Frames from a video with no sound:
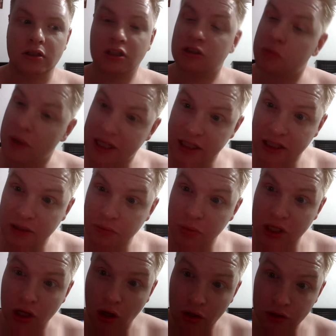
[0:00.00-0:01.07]
especially
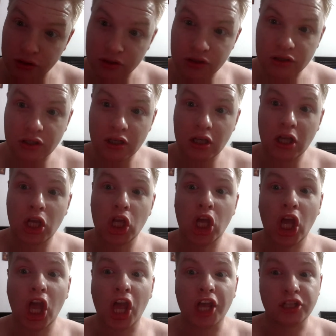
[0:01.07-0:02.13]
because
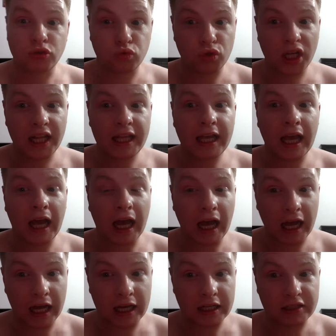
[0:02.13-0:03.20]
it's really
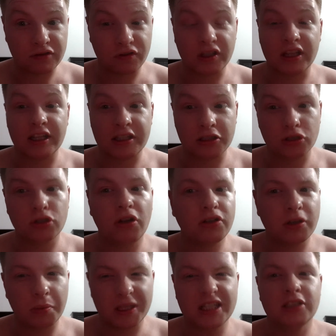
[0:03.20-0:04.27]
hard for things not
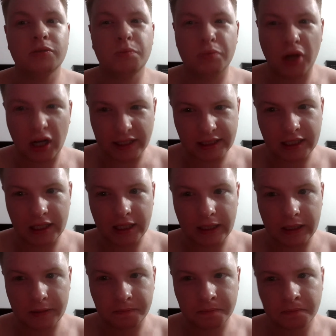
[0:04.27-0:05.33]
to be spicy
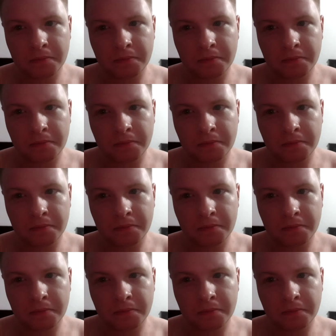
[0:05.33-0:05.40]
here.